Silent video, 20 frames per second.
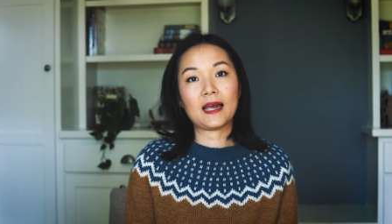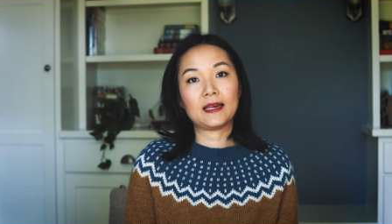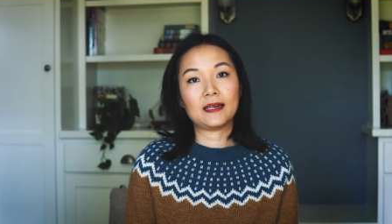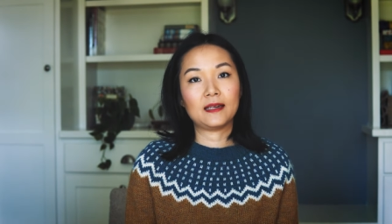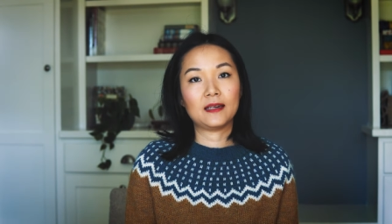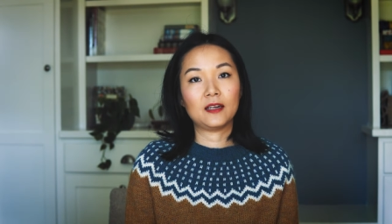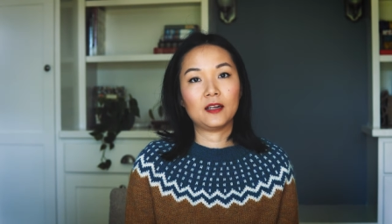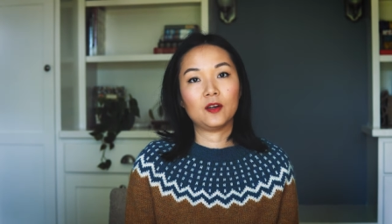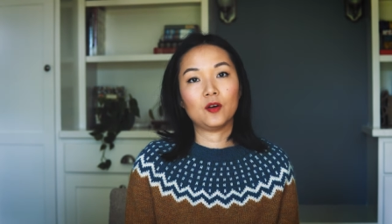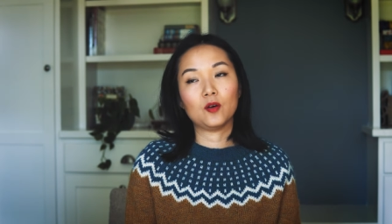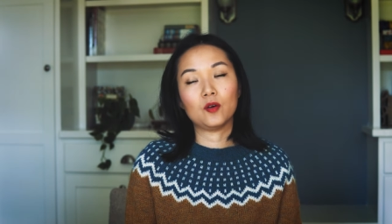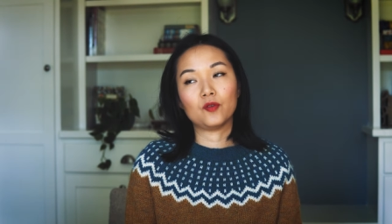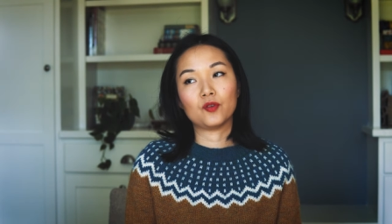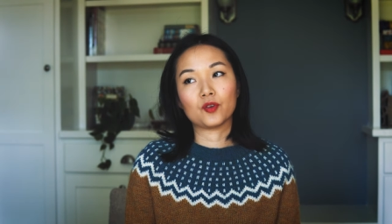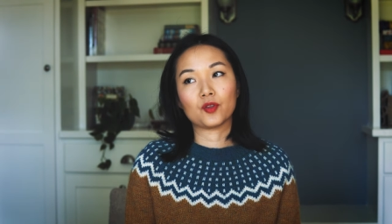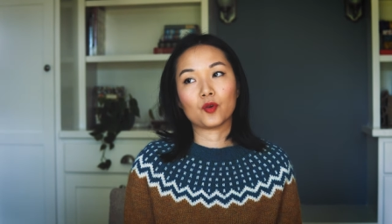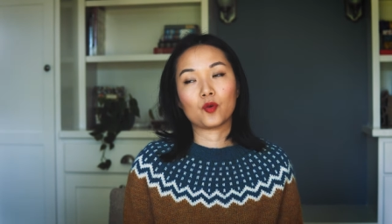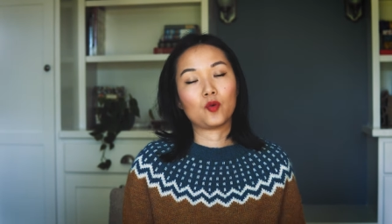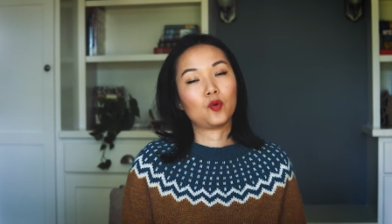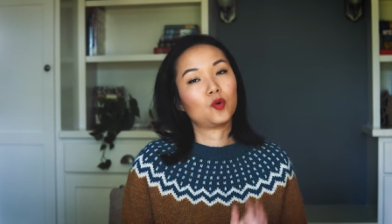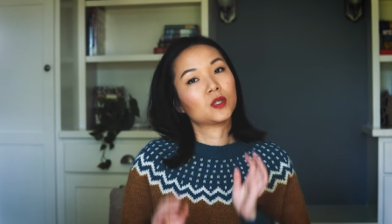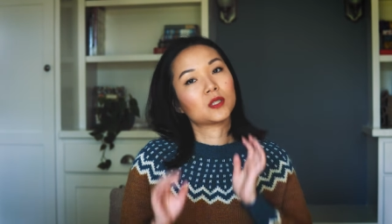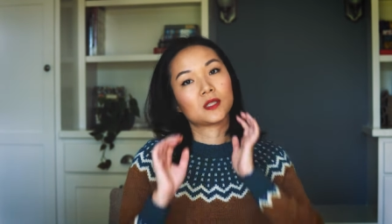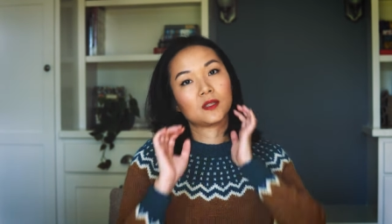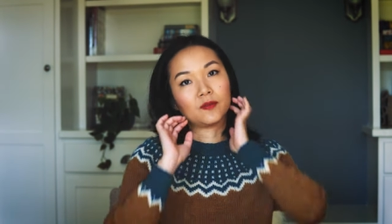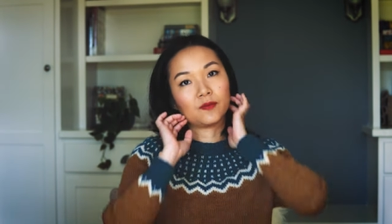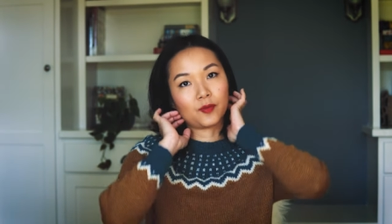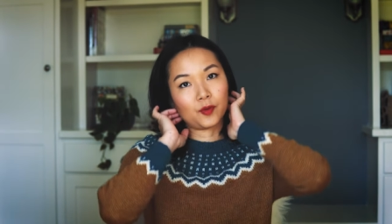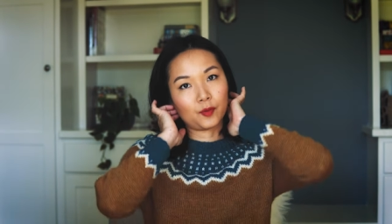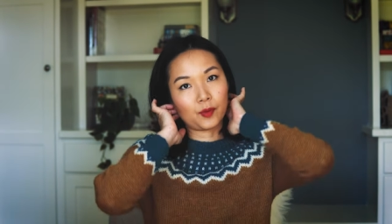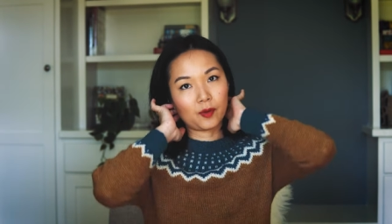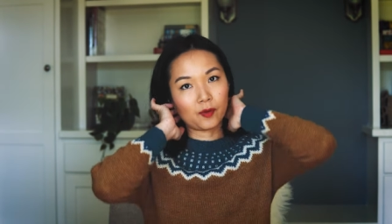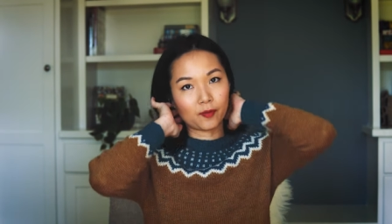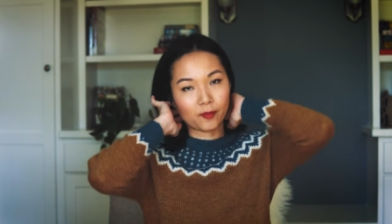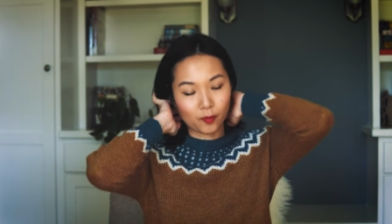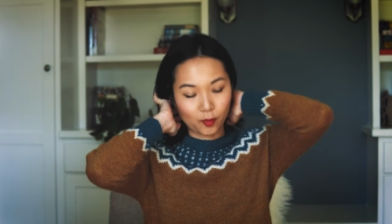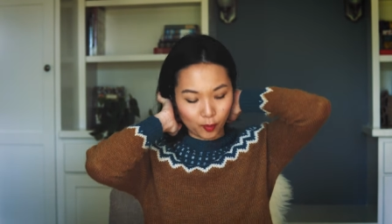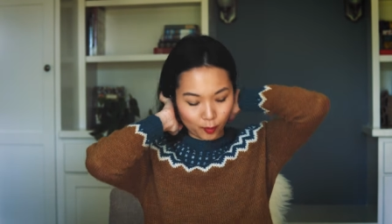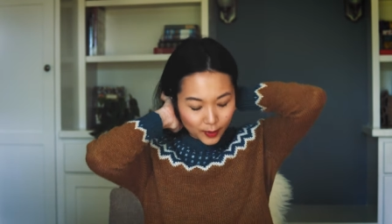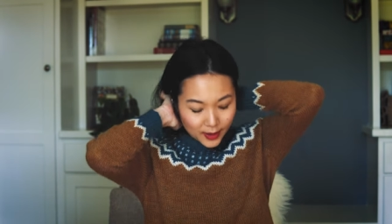I knit it over the course of three or
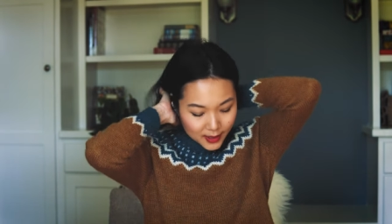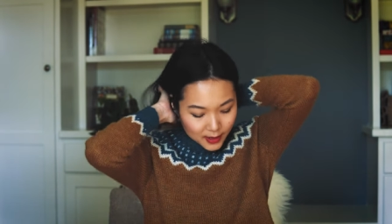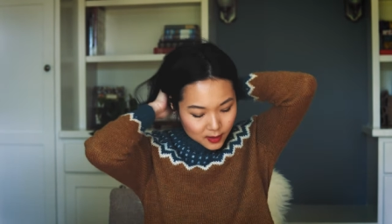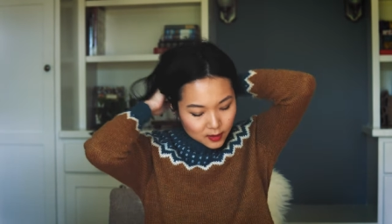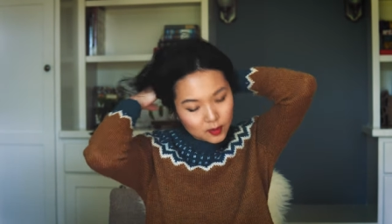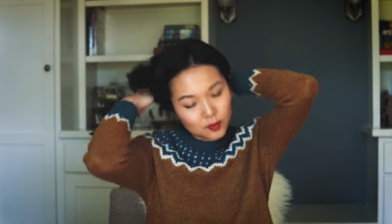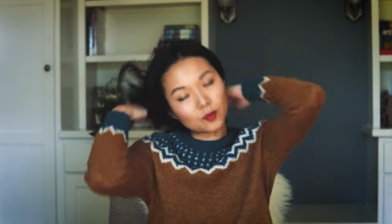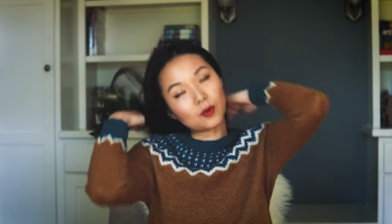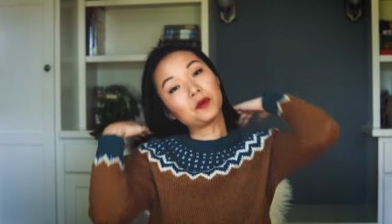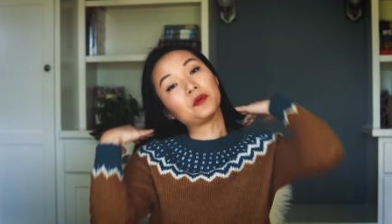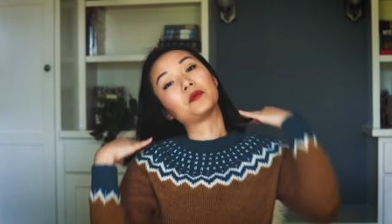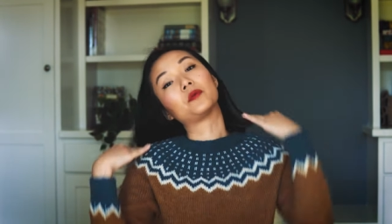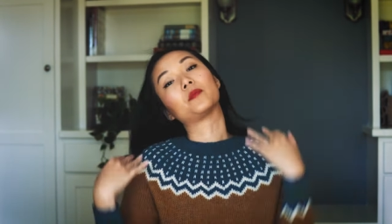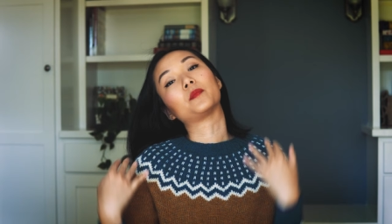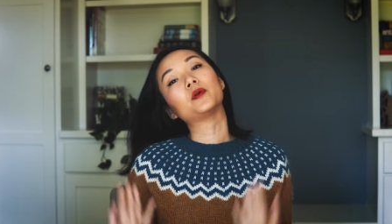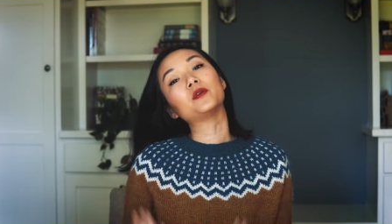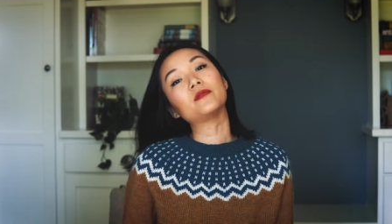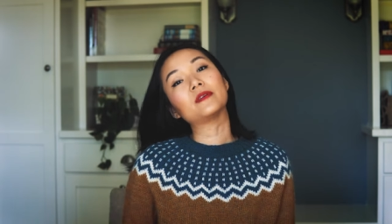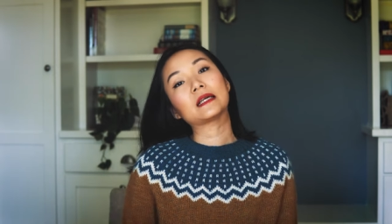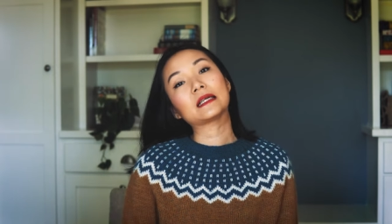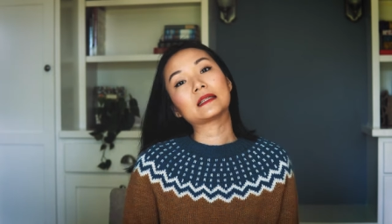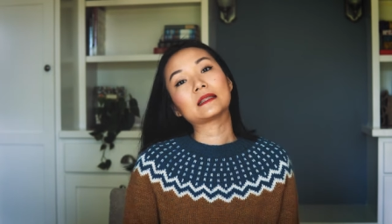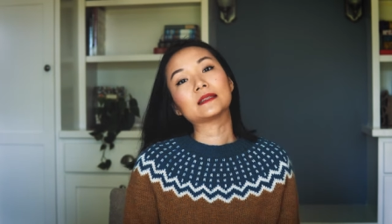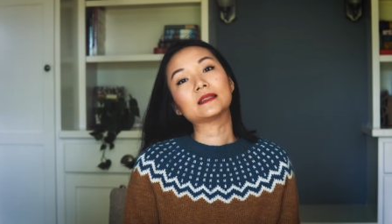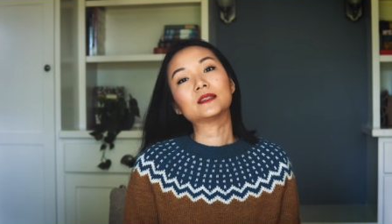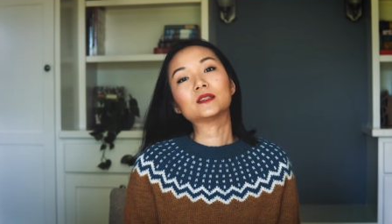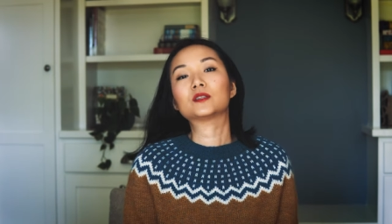four weeks while we were moving,